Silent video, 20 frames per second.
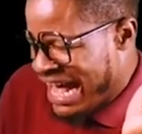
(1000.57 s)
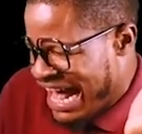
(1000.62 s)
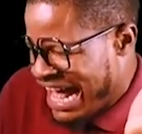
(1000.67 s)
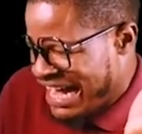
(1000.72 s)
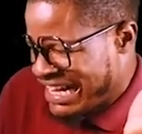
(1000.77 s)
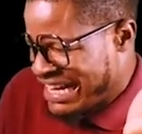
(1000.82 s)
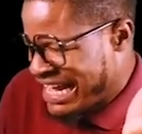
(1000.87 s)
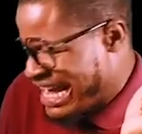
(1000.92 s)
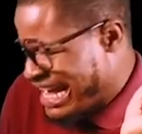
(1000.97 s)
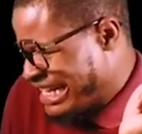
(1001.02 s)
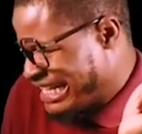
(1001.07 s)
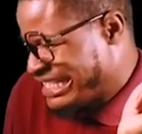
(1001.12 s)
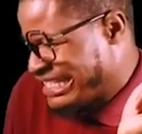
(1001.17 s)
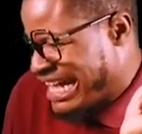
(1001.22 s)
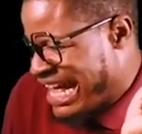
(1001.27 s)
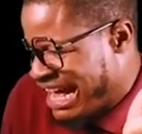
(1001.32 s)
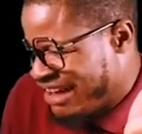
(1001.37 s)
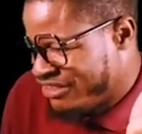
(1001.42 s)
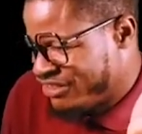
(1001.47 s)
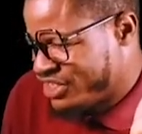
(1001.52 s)
Alkanes
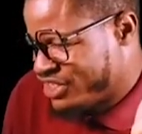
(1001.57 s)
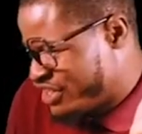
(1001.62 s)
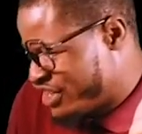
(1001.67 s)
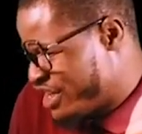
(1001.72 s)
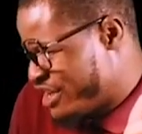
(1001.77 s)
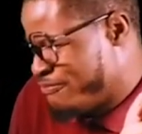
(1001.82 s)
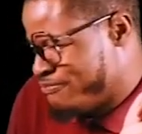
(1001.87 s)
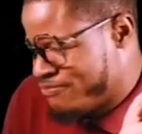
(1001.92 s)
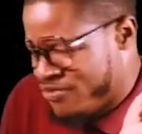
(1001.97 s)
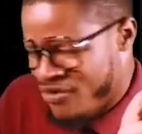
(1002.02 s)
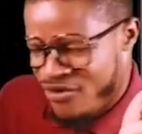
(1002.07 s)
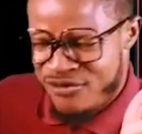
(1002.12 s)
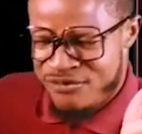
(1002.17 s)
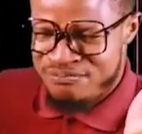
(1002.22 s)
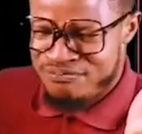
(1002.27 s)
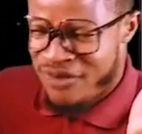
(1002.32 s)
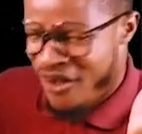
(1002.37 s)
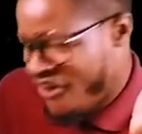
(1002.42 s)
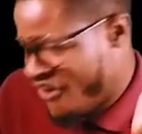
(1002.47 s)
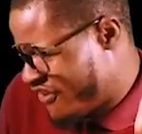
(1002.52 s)
have triple
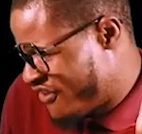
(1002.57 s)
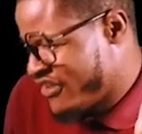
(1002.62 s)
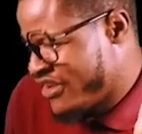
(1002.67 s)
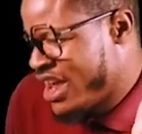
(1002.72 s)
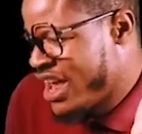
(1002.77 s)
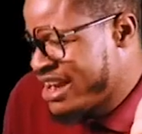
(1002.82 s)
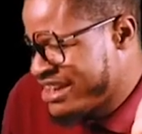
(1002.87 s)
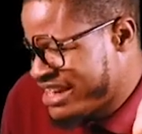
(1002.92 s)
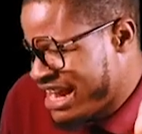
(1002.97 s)
bond.